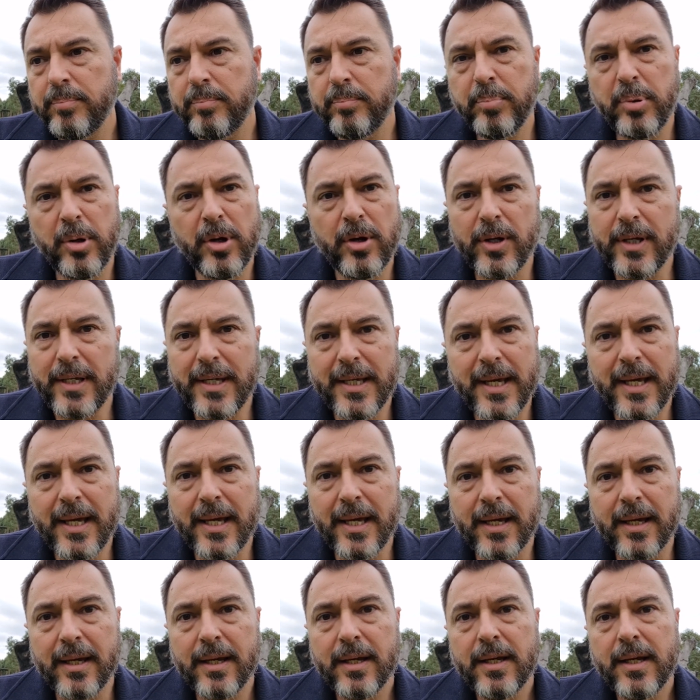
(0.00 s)
per
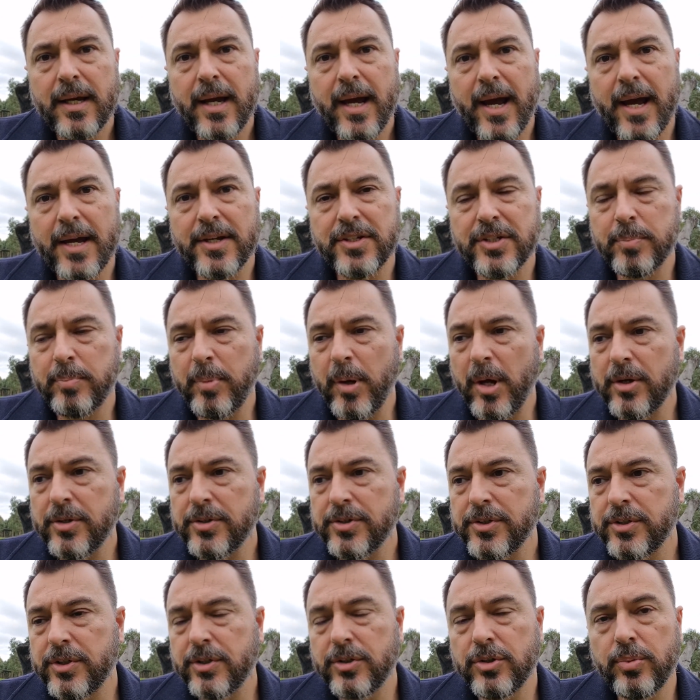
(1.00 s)
year as
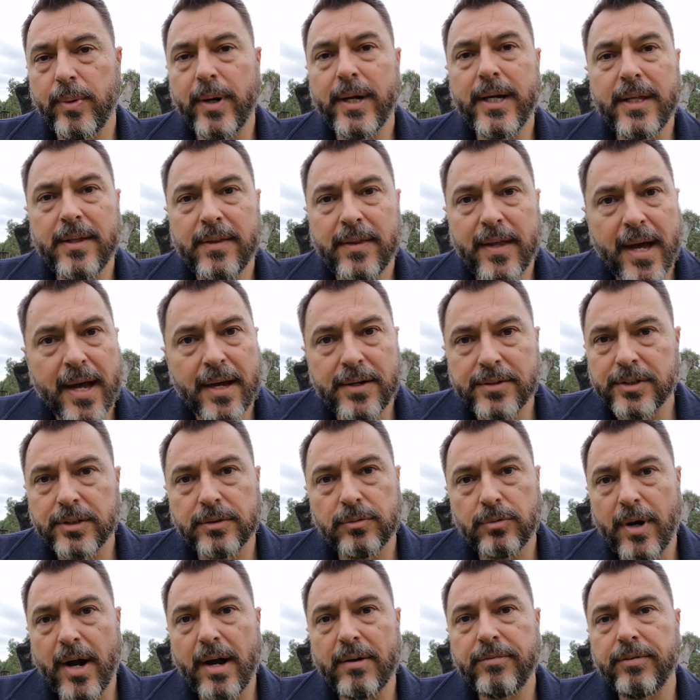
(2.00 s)
opposed to
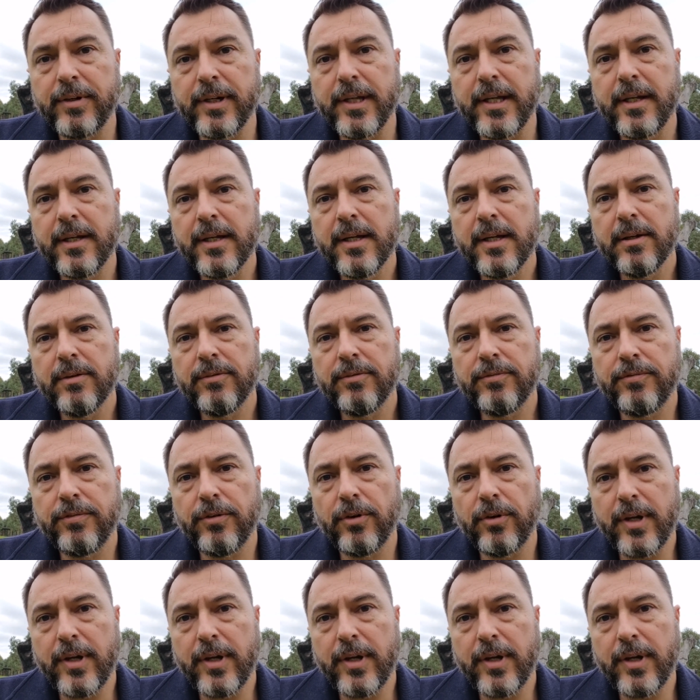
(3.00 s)
$20,000 roughly for